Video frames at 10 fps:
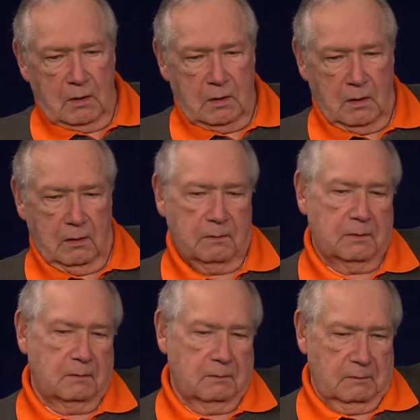you know,
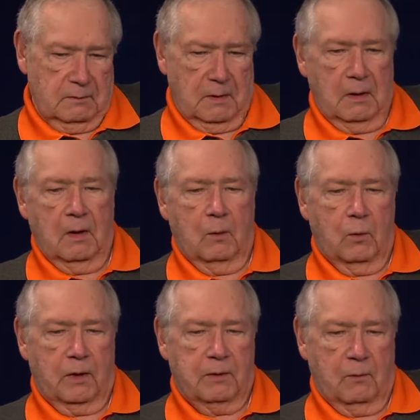
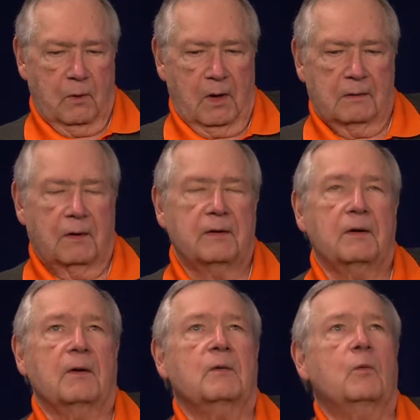where you uh,
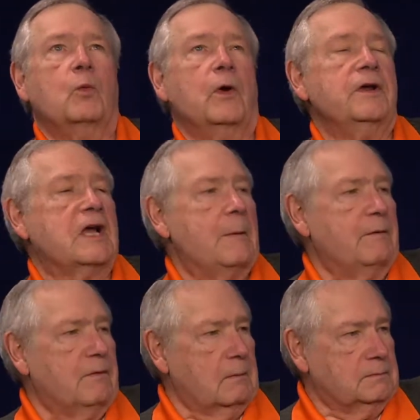oh, where are you
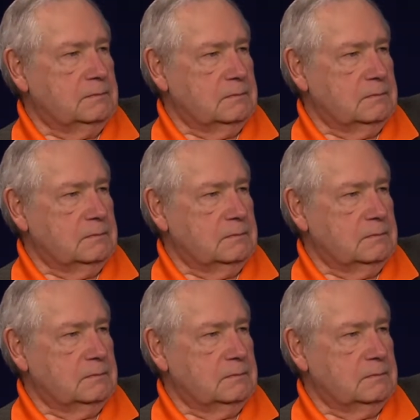coming from?